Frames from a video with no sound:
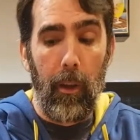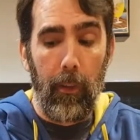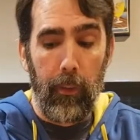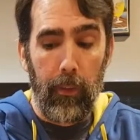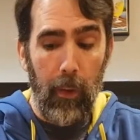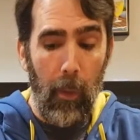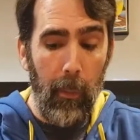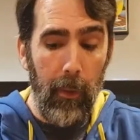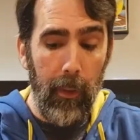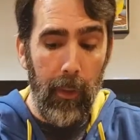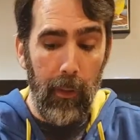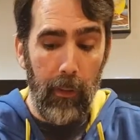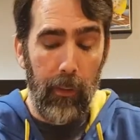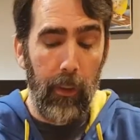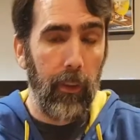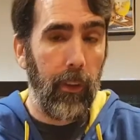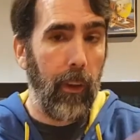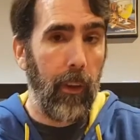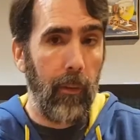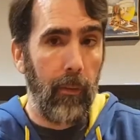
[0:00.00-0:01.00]
Some of this
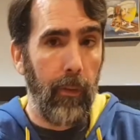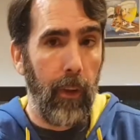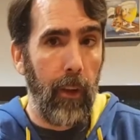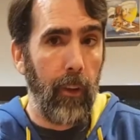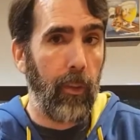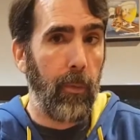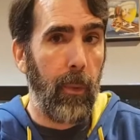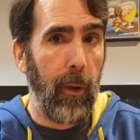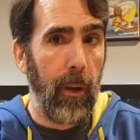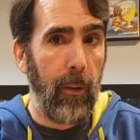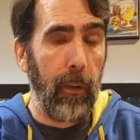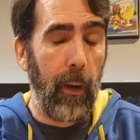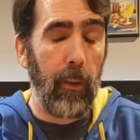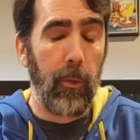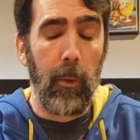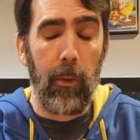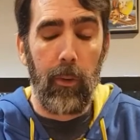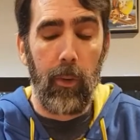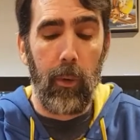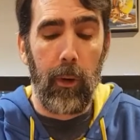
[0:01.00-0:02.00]
is an
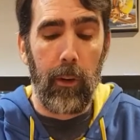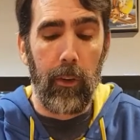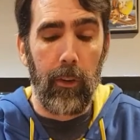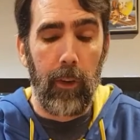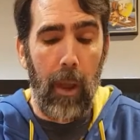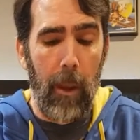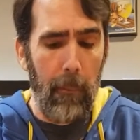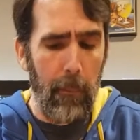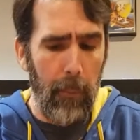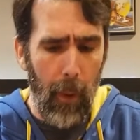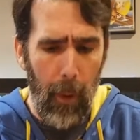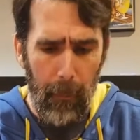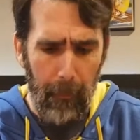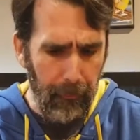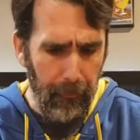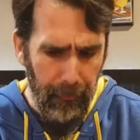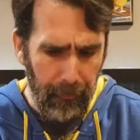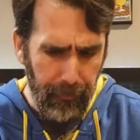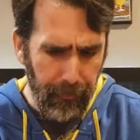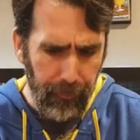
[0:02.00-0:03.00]
investment to an extent, but
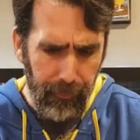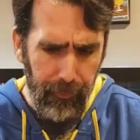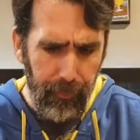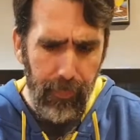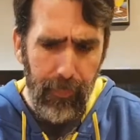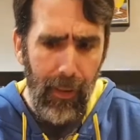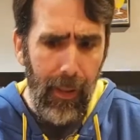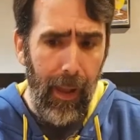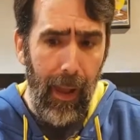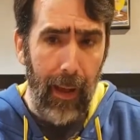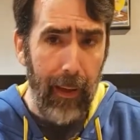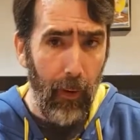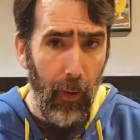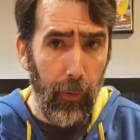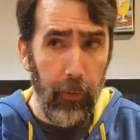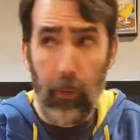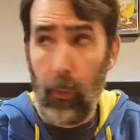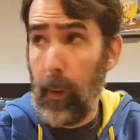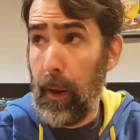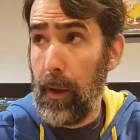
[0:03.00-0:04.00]
I
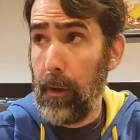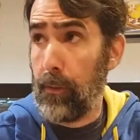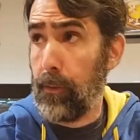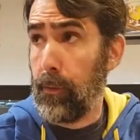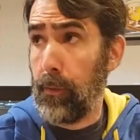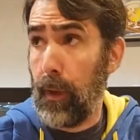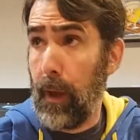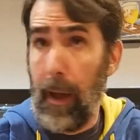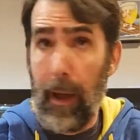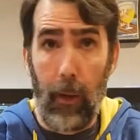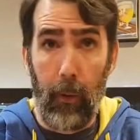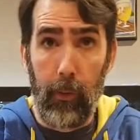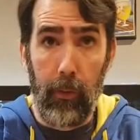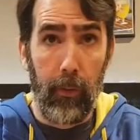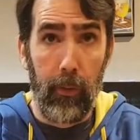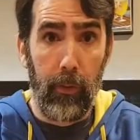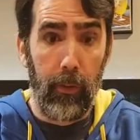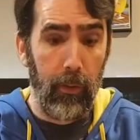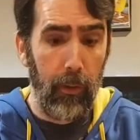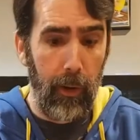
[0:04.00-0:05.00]
also have a
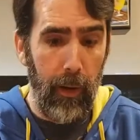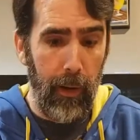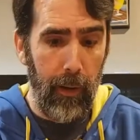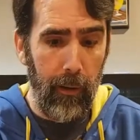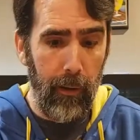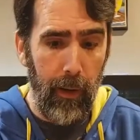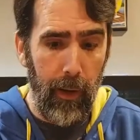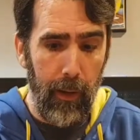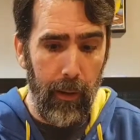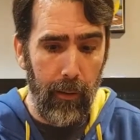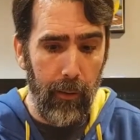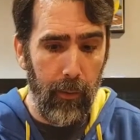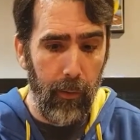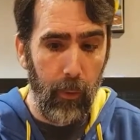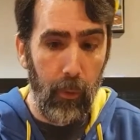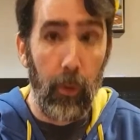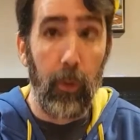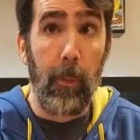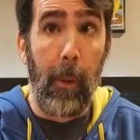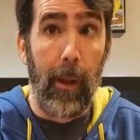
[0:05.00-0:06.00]
house and
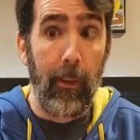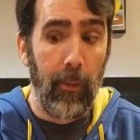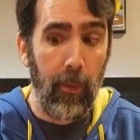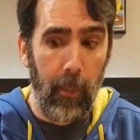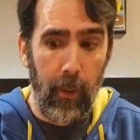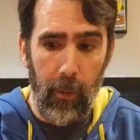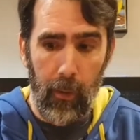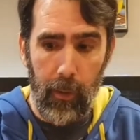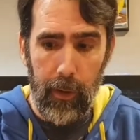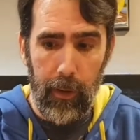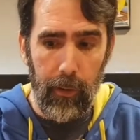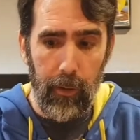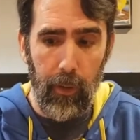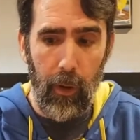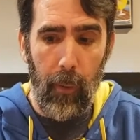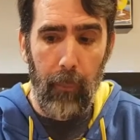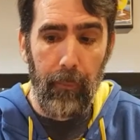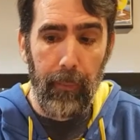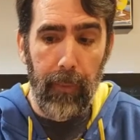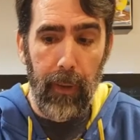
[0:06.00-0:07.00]
responsibility,
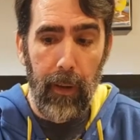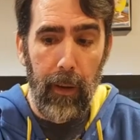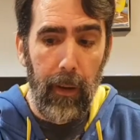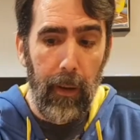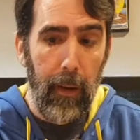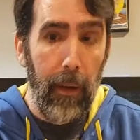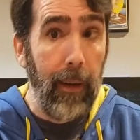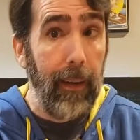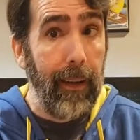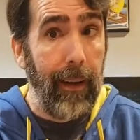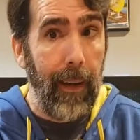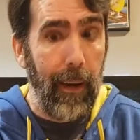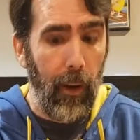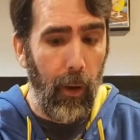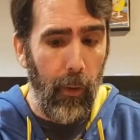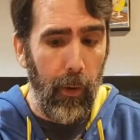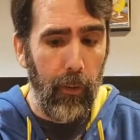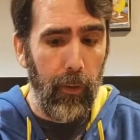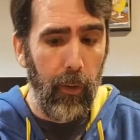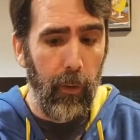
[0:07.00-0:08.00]
so can't
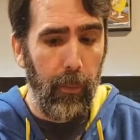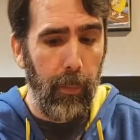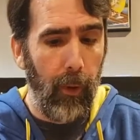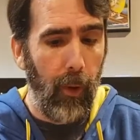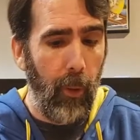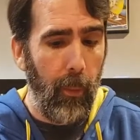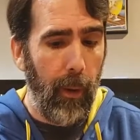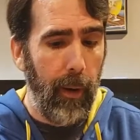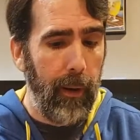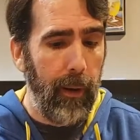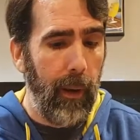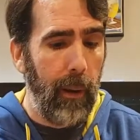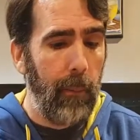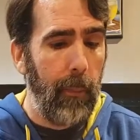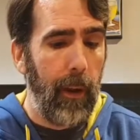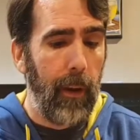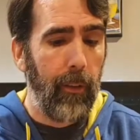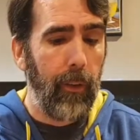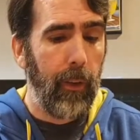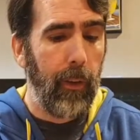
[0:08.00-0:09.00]
always just blow money on
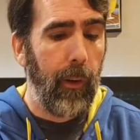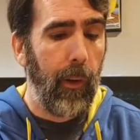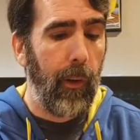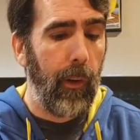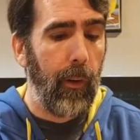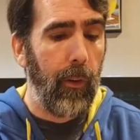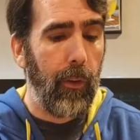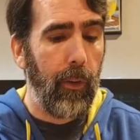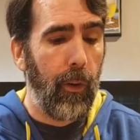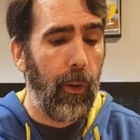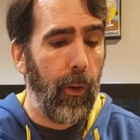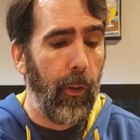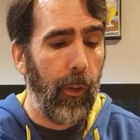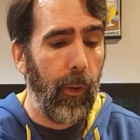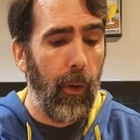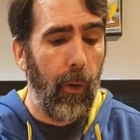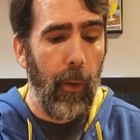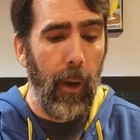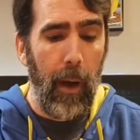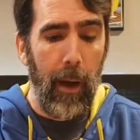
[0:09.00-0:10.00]
Magic cards.
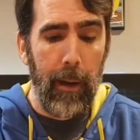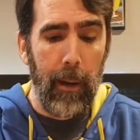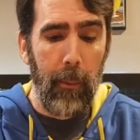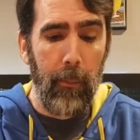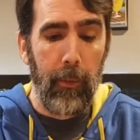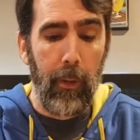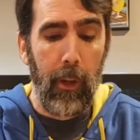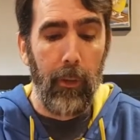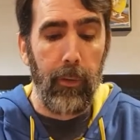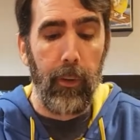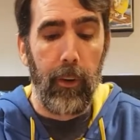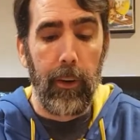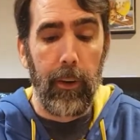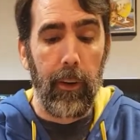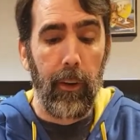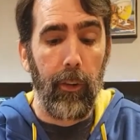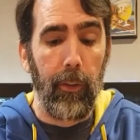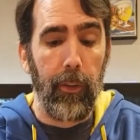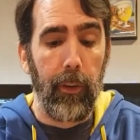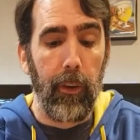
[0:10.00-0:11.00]
Although I am definitely
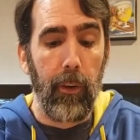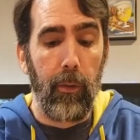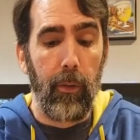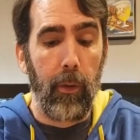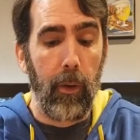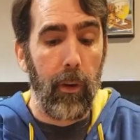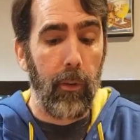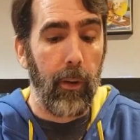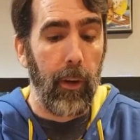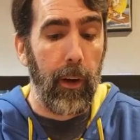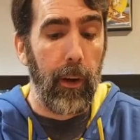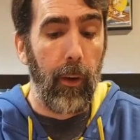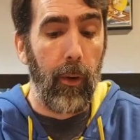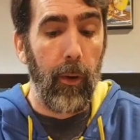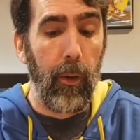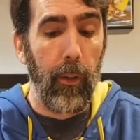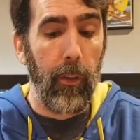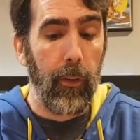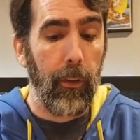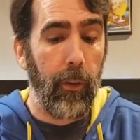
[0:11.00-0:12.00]
guilty of whenever I
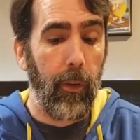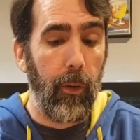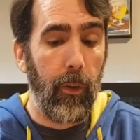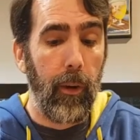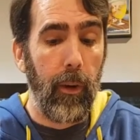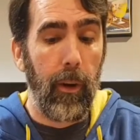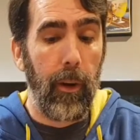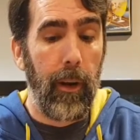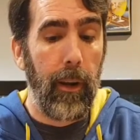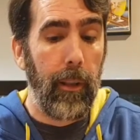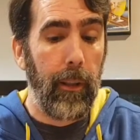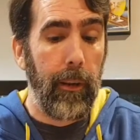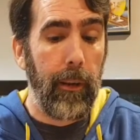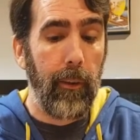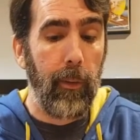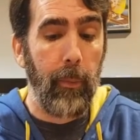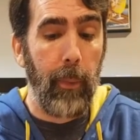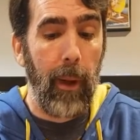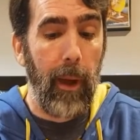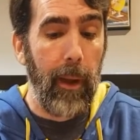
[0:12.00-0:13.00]
go to the store, at
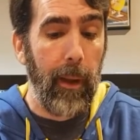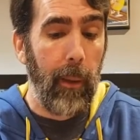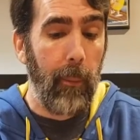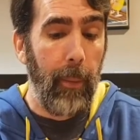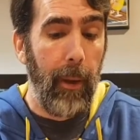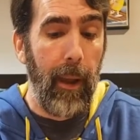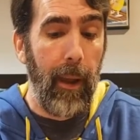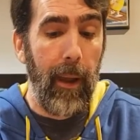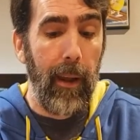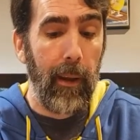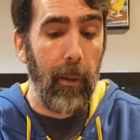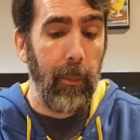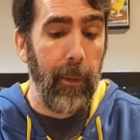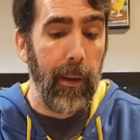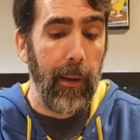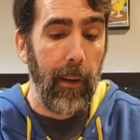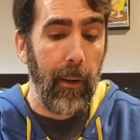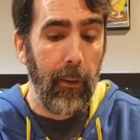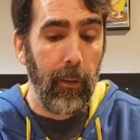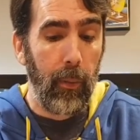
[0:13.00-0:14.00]
least buying a pack
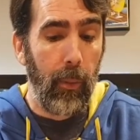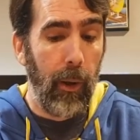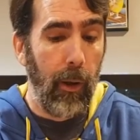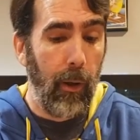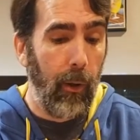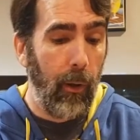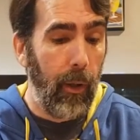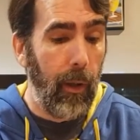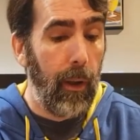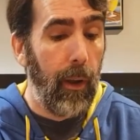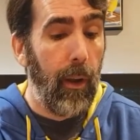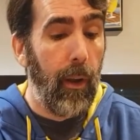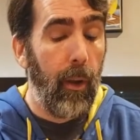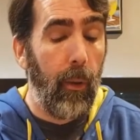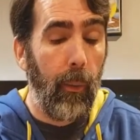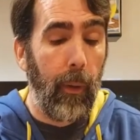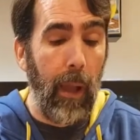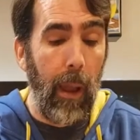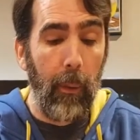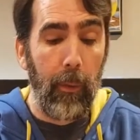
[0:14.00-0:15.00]
because, well,
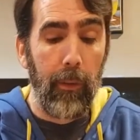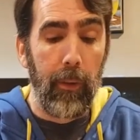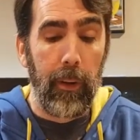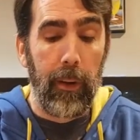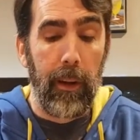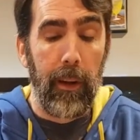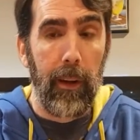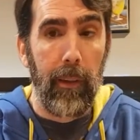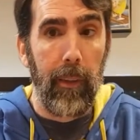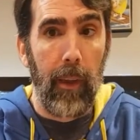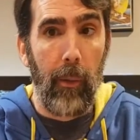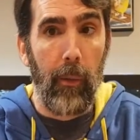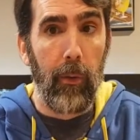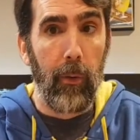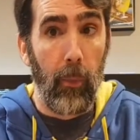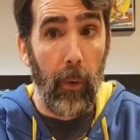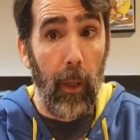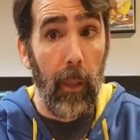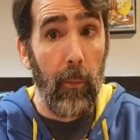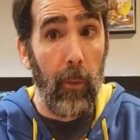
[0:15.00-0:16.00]
when I was a kid, that
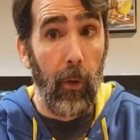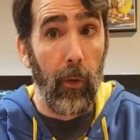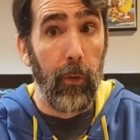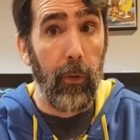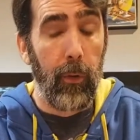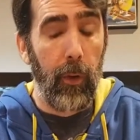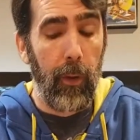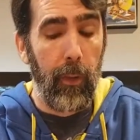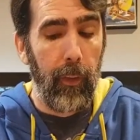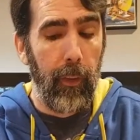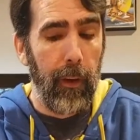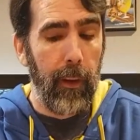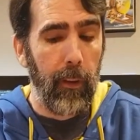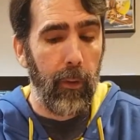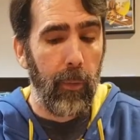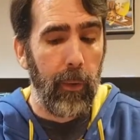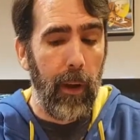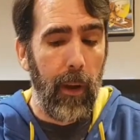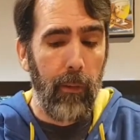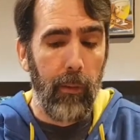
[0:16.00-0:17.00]
was one of the most fun
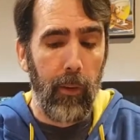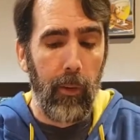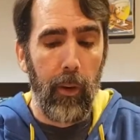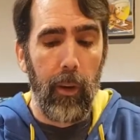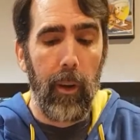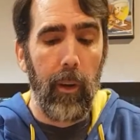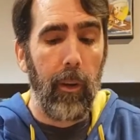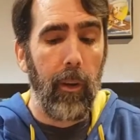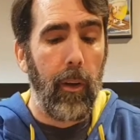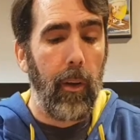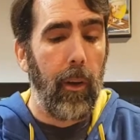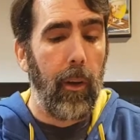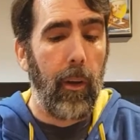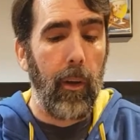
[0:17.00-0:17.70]
things we ever did.